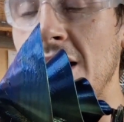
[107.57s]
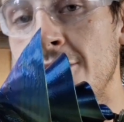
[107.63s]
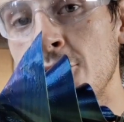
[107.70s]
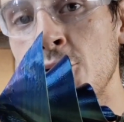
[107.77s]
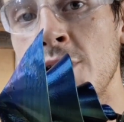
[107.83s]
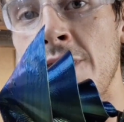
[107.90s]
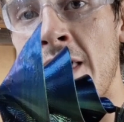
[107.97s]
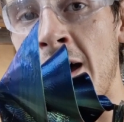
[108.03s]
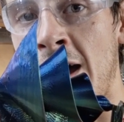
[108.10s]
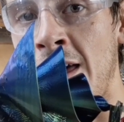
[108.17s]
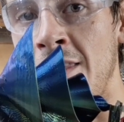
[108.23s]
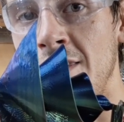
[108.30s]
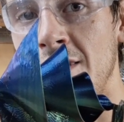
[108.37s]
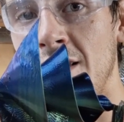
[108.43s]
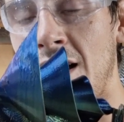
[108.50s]
doing that,
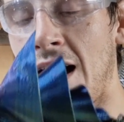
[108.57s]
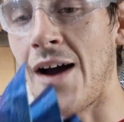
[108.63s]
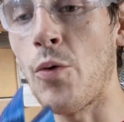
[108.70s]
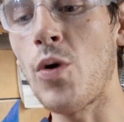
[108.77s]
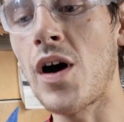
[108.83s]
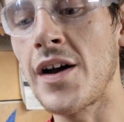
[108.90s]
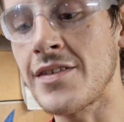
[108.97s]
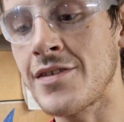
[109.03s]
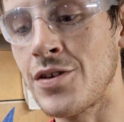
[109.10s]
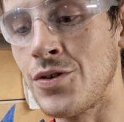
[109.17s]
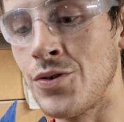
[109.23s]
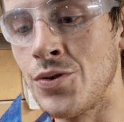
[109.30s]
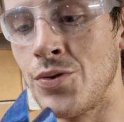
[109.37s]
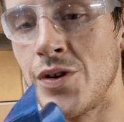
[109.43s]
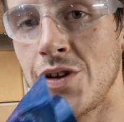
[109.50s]
I want
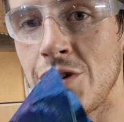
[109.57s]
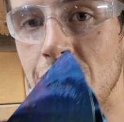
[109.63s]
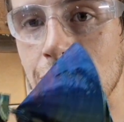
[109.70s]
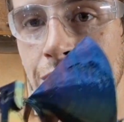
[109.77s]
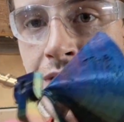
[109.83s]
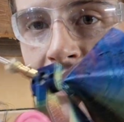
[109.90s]
to use